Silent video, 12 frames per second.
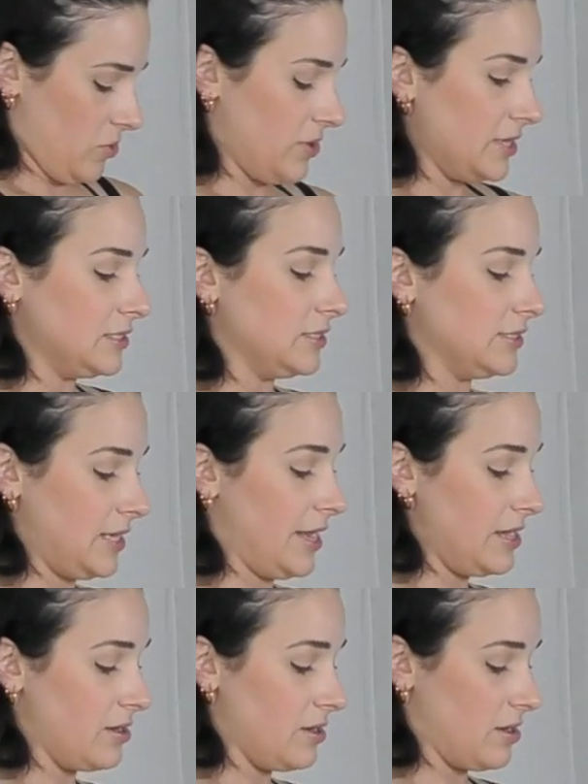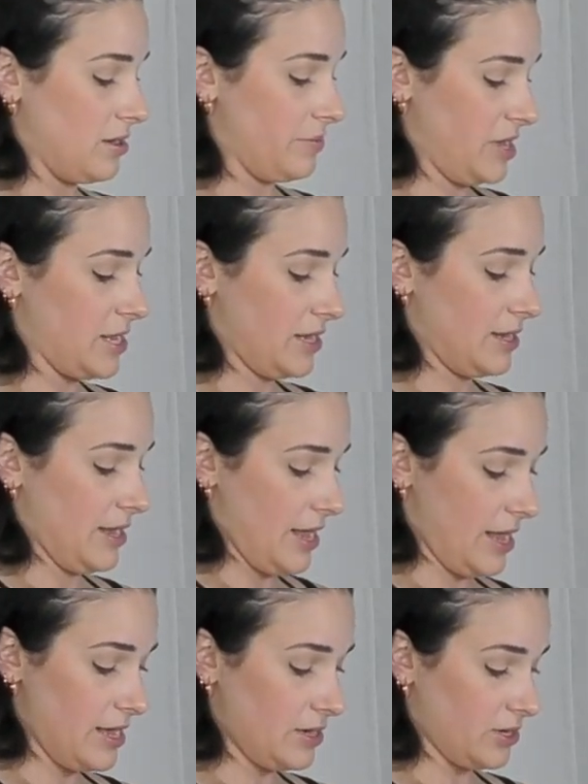going to take our arm in,
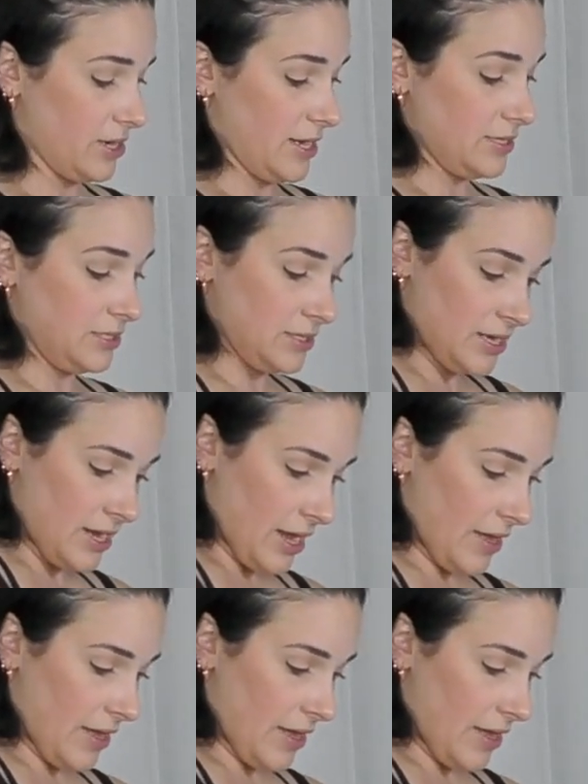anchor it,